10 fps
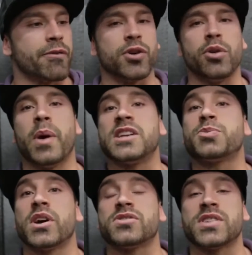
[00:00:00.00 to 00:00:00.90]
for you bench
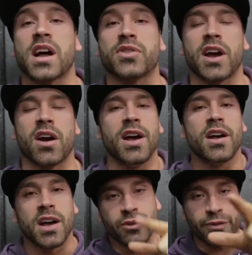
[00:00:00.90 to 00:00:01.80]
pressers out there,
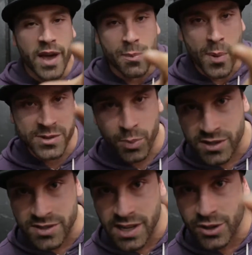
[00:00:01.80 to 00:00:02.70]
and you fake bench
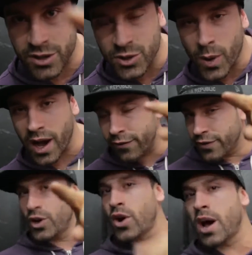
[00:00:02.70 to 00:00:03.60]
pressers out there too. I got a
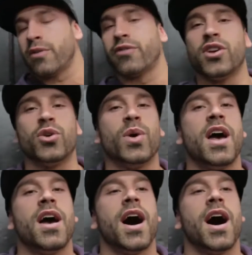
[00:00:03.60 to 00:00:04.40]
video coming for you.